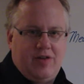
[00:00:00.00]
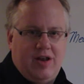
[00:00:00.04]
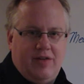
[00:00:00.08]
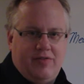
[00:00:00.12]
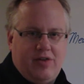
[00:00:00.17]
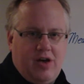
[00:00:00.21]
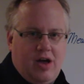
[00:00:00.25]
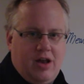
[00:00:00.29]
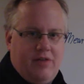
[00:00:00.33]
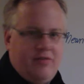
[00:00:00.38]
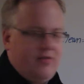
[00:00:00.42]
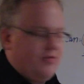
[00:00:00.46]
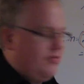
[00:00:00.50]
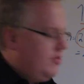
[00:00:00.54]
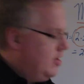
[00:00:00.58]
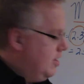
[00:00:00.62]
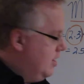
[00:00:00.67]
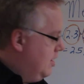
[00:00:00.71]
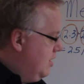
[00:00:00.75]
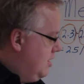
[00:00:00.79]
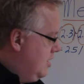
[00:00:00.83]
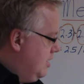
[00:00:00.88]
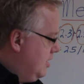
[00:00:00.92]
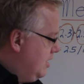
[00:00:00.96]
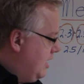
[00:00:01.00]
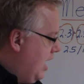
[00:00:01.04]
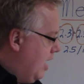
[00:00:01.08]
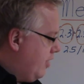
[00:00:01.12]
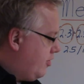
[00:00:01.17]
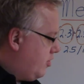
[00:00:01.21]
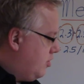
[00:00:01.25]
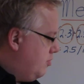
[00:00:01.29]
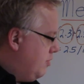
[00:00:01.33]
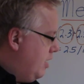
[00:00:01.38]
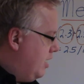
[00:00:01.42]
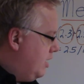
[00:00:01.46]
I've kind of
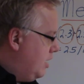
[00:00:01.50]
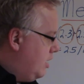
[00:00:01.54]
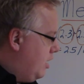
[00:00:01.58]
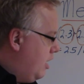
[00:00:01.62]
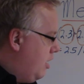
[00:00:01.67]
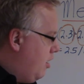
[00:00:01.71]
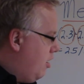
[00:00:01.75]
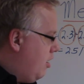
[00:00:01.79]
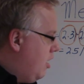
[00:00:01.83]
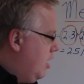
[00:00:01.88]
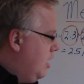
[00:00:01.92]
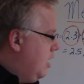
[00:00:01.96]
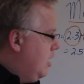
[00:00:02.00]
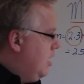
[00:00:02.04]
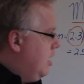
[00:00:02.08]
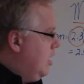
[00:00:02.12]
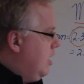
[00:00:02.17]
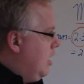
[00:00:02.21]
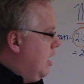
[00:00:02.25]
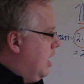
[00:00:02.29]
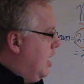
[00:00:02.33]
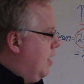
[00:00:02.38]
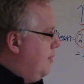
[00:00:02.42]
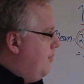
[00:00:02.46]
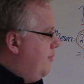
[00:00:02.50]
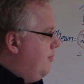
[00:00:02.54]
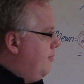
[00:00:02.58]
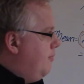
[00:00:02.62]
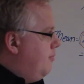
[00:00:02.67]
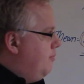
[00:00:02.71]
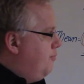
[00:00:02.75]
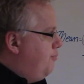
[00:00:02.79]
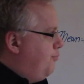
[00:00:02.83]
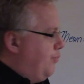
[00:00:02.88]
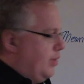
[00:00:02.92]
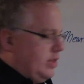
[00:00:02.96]
guesstimated here.
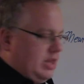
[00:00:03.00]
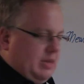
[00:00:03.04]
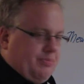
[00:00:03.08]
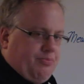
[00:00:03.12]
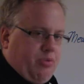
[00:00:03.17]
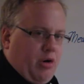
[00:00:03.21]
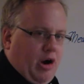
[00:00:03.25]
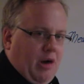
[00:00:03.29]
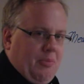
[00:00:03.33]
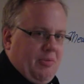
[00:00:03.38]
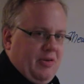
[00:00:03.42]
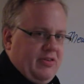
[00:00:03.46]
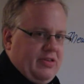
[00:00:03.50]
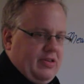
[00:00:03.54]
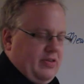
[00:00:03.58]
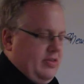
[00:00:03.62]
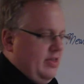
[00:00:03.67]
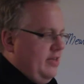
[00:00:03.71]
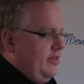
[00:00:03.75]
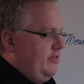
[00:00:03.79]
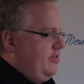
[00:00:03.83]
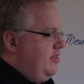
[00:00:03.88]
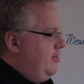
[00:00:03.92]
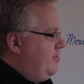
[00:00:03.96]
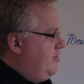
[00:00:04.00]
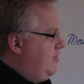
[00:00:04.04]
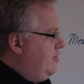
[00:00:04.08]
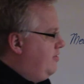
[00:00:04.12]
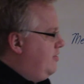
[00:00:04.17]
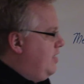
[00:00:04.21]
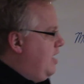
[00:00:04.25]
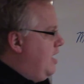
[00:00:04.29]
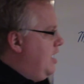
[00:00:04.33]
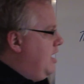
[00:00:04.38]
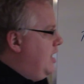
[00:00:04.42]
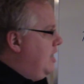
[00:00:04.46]
But the purpose of this is to
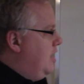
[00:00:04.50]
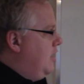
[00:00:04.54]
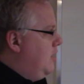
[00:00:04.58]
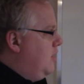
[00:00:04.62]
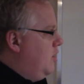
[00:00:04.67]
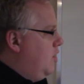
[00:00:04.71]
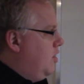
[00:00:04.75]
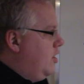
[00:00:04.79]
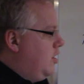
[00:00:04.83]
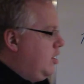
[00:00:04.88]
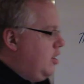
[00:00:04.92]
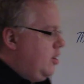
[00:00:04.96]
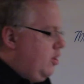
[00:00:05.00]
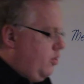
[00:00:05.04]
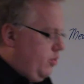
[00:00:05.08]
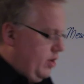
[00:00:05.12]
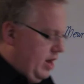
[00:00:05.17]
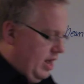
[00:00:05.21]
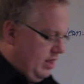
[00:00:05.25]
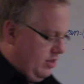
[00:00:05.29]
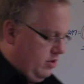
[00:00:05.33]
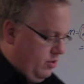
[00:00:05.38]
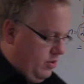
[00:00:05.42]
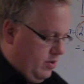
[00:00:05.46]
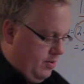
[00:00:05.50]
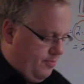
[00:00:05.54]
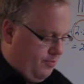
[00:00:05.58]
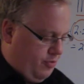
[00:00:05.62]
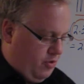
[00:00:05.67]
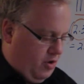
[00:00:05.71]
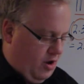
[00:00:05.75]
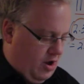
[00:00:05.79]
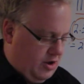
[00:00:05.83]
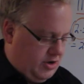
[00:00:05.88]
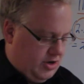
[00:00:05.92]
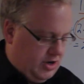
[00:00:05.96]
say, you know, when I do a
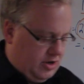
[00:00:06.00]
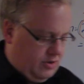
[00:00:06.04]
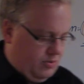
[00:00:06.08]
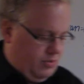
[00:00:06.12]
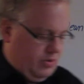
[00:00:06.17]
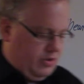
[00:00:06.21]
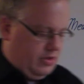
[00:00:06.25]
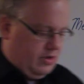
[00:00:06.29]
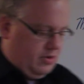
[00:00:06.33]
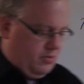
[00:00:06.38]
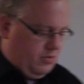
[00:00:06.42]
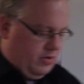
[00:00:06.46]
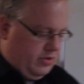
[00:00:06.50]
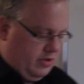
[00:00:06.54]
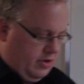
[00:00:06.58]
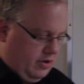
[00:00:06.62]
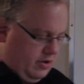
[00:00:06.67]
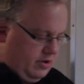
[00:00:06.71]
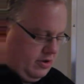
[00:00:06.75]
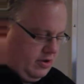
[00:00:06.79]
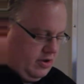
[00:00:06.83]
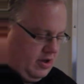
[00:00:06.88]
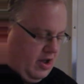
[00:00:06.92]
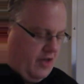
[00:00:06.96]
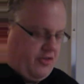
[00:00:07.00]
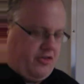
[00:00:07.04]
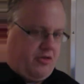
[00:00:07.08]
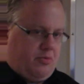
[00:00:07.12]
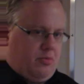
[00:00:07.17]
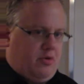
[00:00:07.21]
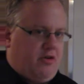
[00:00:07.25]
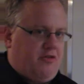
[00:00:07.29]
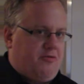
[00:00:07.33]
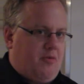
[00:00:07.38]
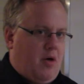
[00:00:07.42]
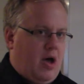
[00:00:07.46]
project with a
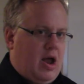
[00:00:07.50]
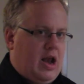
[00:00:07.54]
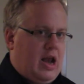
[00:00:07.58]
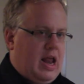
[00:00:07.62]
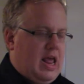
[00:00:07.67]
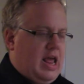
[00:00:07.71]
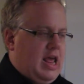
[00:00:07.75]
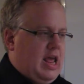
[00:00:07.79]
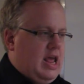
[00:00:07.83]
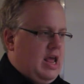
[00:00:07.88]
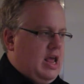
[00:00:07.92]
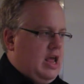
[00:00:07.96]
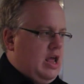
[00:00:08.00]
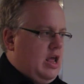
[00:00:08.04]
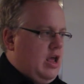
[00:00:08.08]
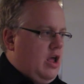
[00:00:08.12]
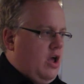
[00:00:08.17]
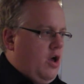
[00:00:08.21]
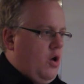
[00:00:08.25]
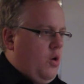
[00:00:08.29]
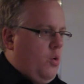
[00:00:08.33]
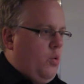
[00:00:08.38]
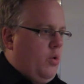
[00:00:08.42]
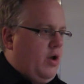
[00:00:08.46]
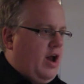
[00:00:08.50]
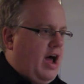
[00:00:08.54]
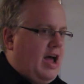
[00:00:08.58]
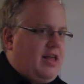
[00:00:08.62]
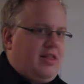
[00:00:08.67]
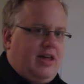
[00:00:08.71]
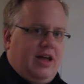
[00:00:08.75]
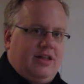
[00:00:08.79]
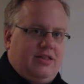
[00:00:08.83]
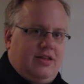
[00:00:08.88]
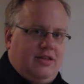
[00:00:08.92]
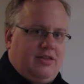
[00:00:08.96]
customer of mine, what I
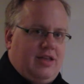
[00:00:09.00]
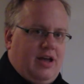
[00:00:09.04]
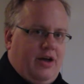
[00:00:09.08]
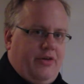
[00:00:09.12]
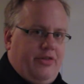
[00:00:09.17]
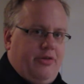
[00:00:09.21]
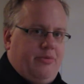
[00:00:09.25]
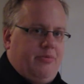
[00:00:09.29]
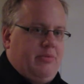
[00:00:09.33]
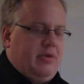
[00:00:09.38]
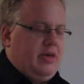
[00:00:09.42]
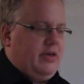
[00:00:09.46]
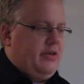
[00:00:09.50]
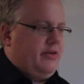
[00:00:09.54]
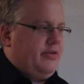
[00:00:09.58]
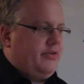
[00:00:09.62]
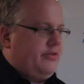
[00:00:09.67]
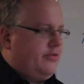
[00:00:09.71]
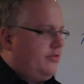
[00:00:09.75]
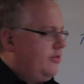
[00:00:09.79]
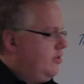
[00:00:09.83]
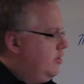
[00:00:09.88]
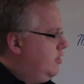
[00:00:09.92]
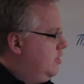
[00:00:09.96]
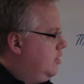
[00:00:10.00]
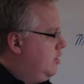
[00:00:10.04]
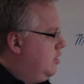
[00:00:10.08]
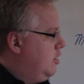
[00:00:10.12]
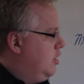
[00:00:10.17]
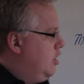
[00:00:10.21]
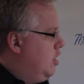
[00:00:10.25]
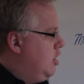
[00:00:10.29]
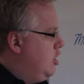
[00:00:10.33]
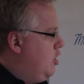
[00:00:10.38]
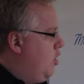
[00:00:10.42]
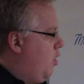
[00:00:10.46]
like to tell them is
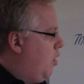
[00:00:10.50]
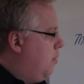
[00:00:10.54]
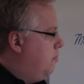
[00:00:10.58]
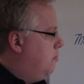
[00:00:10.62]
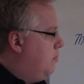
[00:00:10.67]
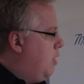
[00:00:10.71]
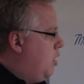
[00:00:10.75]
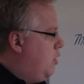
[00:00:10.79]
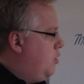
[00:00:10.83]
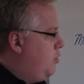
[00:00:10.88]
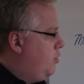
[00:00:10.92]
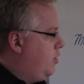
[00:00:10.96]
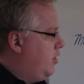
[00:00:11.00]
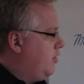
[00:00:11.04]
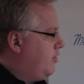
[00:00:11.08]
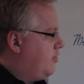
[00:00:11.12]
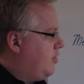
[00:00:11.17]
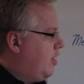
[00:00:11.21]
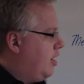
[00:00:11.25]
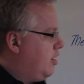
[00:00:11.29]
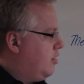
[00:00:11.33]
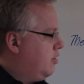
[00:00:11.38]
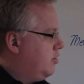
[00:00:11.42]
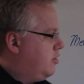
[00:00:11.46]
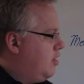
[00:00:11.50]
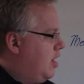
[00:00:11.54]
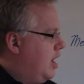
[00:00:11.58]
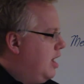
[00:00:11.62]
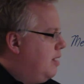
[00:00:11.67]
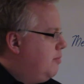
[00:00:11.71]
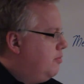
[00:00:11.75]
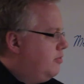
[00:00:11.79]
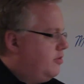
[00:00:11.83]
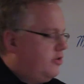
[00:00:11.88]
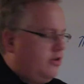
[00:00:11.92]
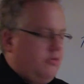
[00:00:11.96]
your mode cycle
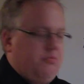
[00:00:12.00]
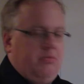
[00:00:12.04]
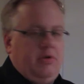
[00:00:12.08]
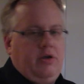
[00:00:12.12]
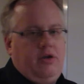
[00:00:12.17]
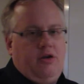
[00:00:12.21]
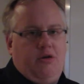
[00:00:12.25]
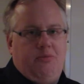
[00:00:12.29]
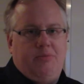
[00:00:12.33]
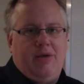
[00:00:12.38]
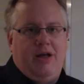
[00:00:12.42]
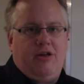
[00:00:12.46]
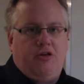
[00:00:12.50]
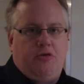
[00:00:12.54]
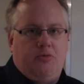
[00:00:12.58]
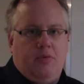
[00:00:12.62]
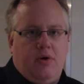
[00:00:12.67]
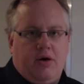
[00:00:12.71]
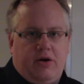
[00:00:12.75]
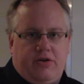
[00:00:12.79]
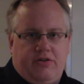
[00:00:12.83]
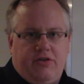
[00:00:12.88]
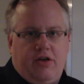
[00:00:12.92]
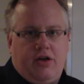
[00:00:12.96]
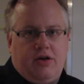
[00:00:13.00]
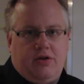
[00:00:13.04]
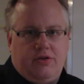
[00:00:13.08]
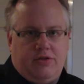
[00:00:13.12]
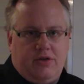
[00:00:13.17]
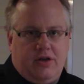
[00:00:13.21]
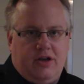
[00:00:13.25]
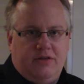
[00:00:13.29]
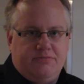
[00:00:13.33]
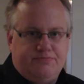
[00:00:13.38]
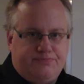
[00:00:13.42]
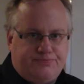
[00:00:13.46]
time should be your benchmark cycle
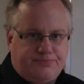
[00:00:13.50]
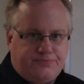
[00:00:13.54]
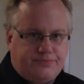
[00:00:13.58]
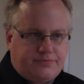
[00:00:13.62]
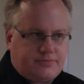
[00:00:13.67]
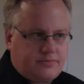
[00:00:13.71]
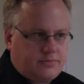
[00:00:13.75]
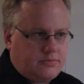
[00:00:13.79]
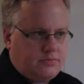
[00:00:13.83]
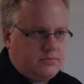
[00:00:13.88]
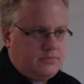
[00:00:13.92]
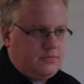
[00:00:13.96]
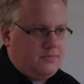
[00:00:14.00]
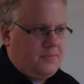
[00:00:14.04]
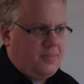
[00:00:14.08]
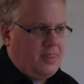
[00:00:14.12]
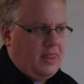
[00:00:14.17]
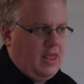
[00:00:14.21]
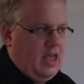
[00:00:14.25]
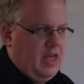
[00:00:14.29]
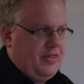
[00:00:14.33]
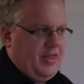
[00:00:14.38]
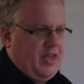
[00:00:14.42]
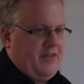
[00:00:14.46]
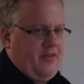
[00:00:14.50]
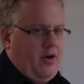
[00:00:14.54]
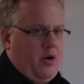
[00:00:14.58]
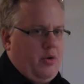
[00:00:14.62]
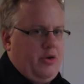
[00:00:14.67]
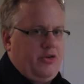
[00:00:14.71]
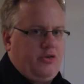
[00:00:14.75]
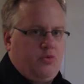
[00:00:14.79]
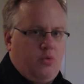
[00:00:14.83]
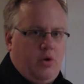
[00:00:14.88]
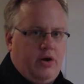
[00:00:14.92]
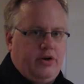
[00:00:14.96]
time. And they've
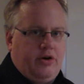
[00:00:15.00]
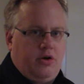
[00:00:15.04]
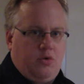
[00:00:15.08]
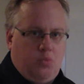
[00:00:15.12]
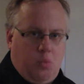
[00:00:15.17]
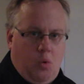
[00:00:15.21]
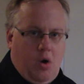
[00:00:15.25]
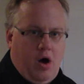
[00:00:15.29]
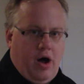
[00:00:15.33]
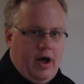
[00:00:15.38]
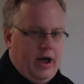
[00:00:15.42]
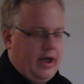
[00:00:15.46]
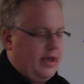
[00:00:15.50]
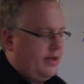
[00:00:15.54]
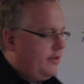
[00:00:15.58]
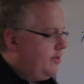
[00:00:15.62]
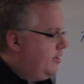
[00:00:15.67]
always wondered why.